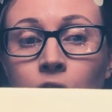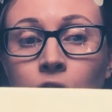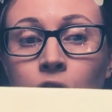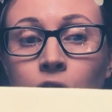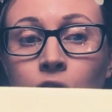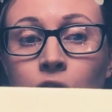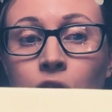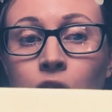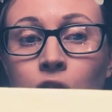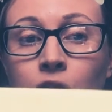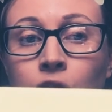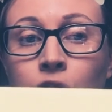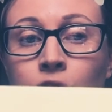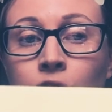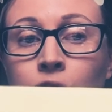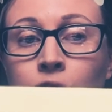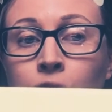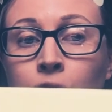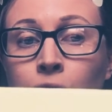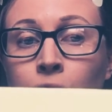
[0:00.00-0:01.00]

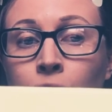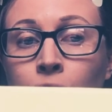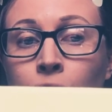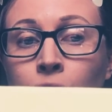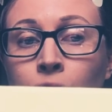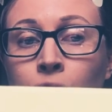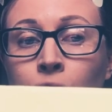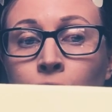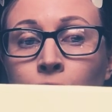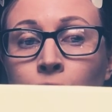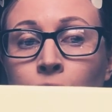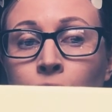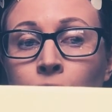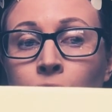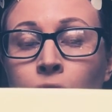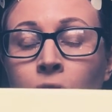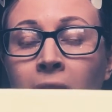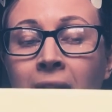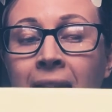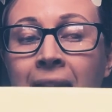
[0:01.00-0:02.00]

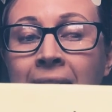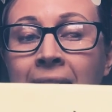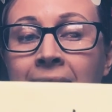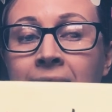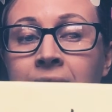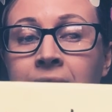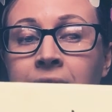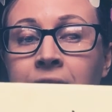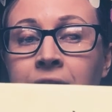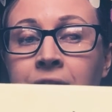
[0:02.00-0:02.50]
Shred.